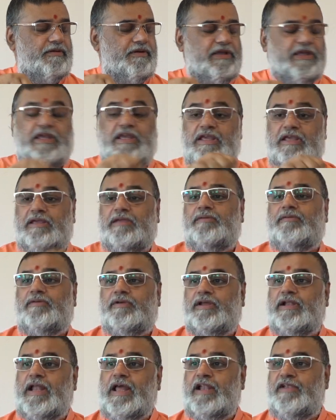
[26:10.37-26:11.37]
ghee,
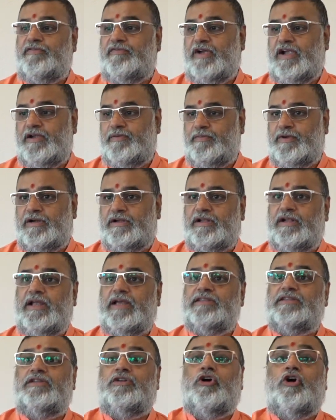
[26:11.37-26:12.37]
clarified butter
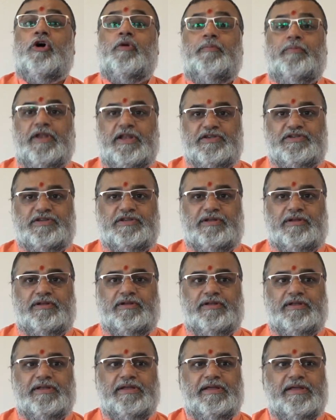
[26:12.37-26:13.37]
as an oblation.
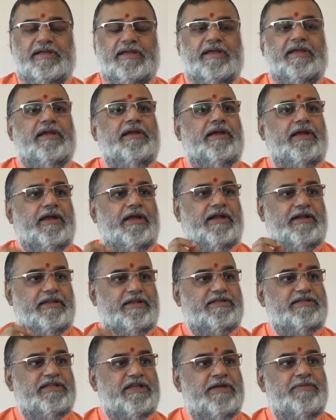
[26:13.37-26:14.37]
At
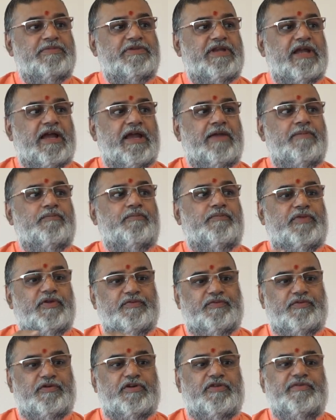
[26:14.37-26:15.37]
the same time,
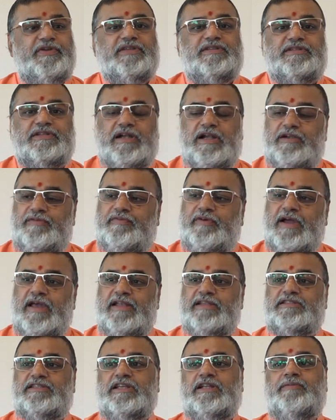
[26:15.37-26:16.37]
before we start
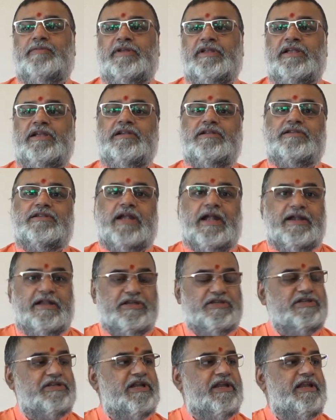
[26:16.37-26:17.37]
fire ceremony,
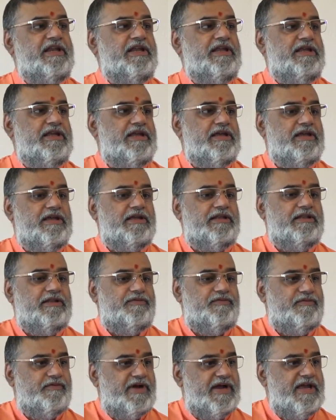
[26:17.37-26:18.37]
traditionally the
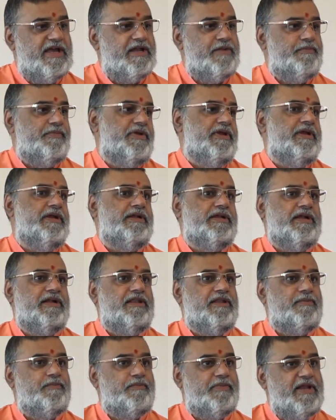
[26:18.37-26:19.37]
fire pit
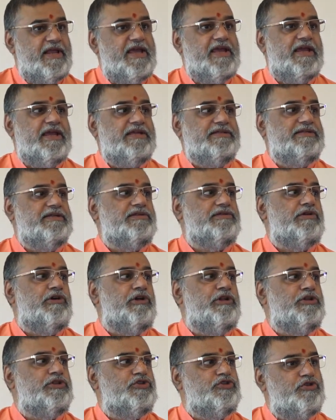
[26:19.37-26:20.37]
and the place is
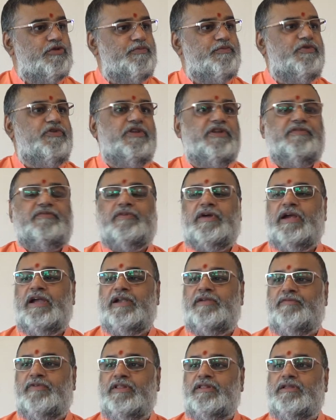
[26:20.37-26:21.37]
also
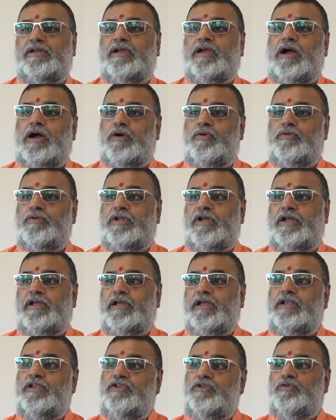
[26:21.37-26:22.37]
purified with cow dung
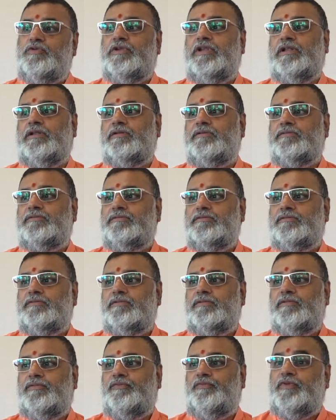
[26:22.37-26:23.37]
and urine
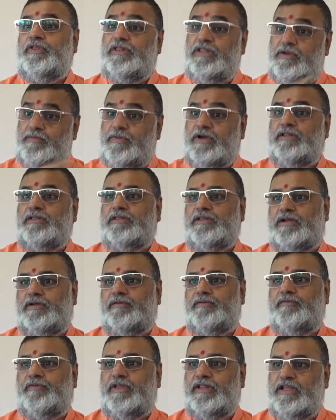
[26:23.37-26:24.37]
with the
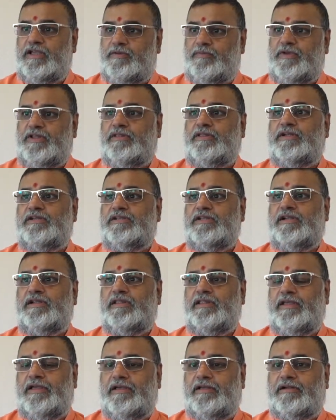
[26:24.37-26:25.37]
mantra, Vedic mantras are
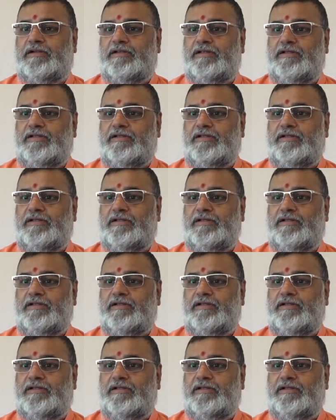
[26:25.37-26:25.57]
there.